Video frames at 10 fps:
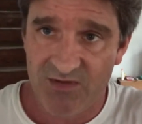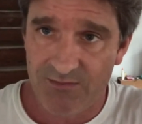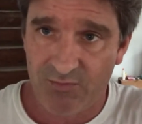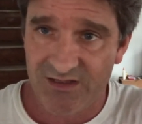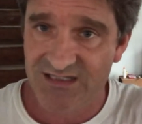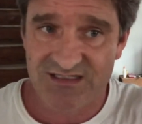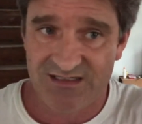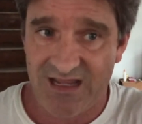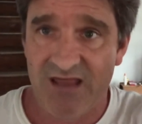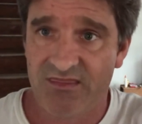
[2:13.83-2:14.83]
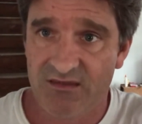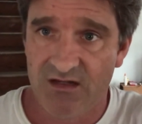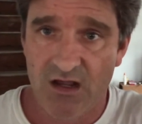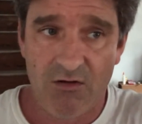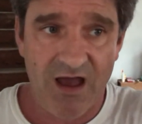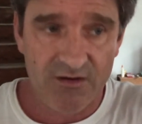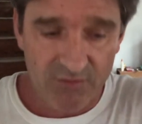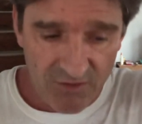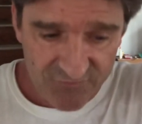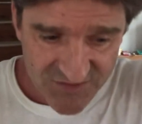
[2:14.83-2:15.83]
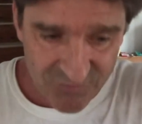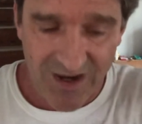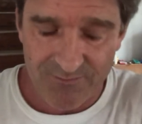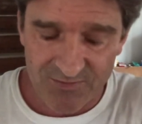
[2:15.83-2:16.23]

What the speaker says: He bleeds to death, I don't know if it's,